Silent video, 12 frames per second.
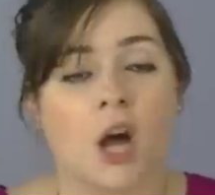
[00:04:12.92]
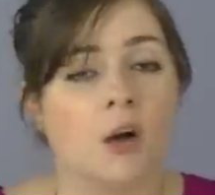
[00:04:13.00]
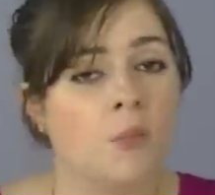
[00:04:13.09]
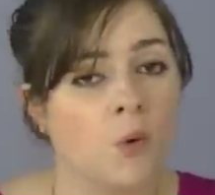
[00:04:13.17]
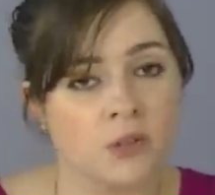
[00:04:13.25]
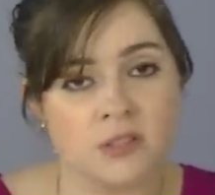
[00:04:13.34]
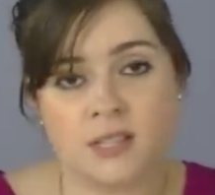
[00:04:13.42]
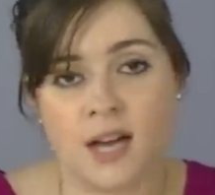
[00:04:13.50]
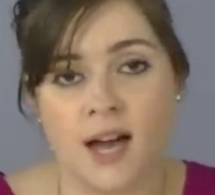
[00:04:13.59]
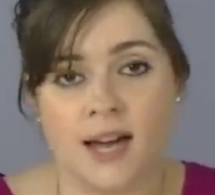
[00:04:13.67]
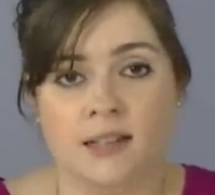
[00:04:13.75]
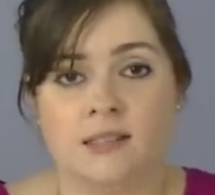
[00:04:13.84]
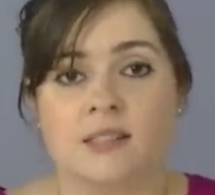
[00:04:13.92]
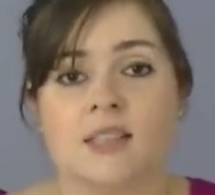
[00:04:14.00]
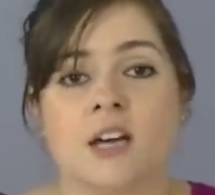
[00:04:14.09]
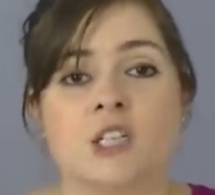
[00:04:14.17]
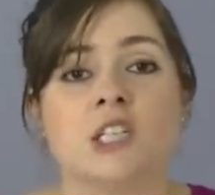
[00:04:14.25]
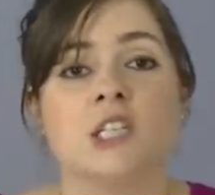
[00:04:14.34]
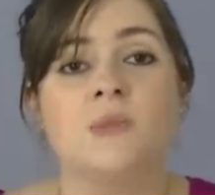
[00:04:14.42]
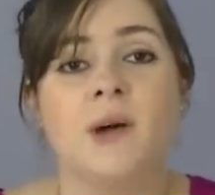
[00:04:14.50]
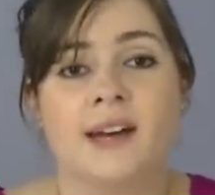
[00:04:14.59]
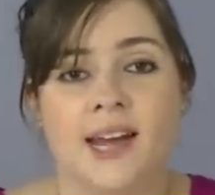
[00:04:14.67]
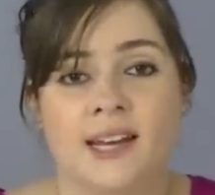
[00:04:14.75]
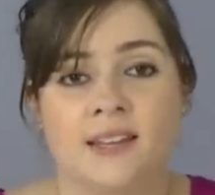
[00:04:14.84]
chalkboard signs, just
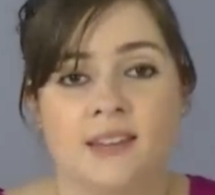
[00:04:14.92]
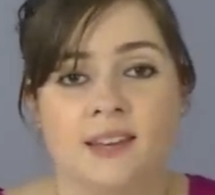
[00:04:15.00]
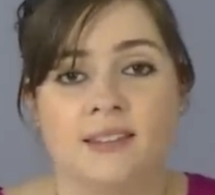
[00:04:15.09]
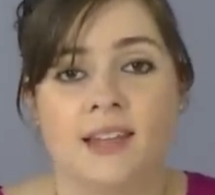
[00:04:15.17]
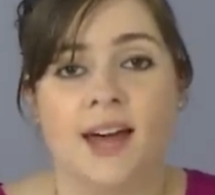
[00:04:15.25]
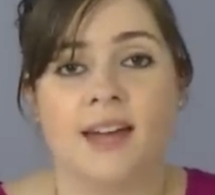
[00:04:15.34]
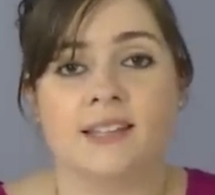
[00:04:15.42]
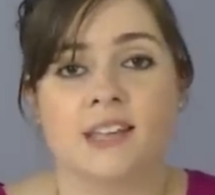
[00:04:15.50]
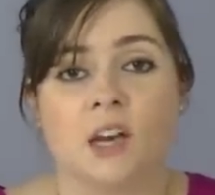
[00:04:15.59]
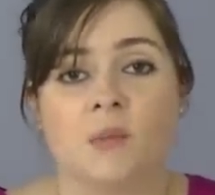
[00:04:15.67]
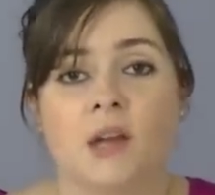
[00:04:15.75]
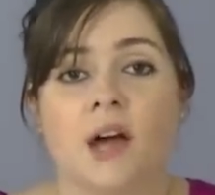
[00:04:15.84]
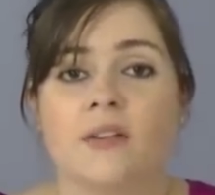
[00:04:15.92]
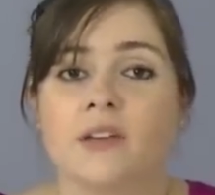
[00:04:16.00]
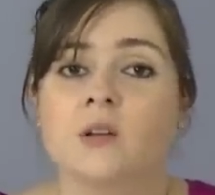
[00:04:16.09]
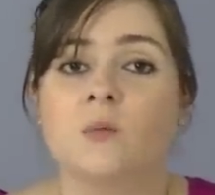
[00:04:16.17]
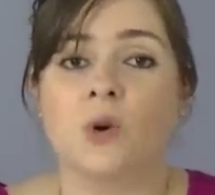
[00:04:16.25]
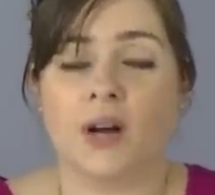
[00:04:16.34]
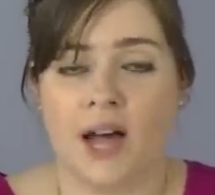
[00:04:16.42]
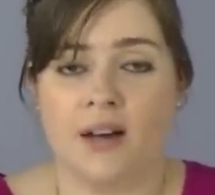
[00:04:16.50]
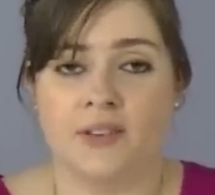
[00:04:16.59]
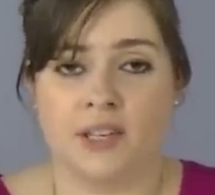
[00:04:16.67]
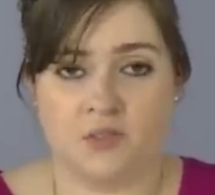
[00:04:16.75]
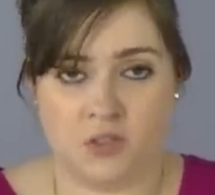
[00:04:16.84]
about anything that is going to be a little more
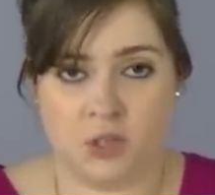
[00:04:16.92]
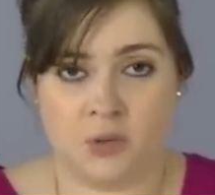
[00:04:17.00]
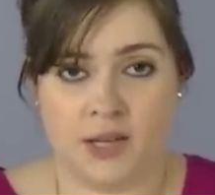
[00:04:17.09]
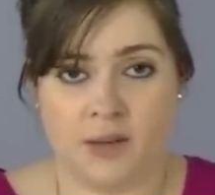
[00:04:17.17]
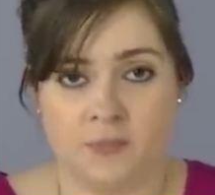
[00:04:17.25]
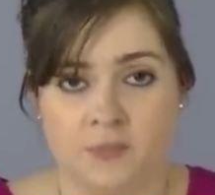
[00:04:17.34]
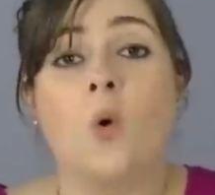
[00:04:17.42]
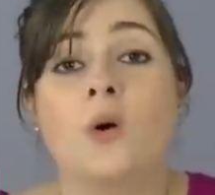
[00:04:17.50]
heavy duty.